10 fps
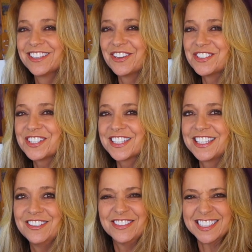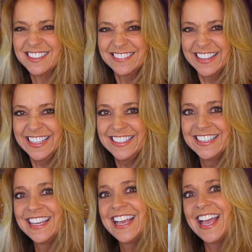Those are the cutest, aren't they?
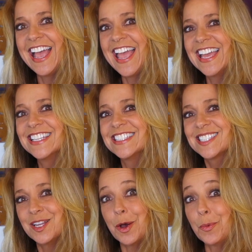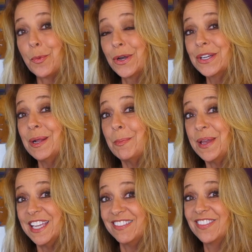And so we're gonna
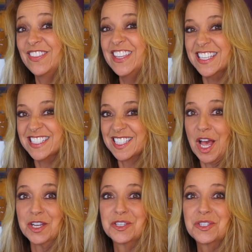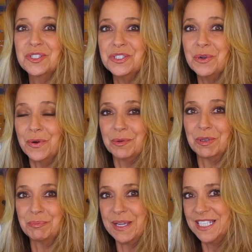paint this
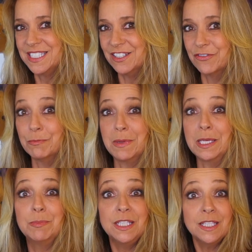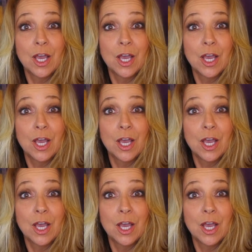adorable painting for maybe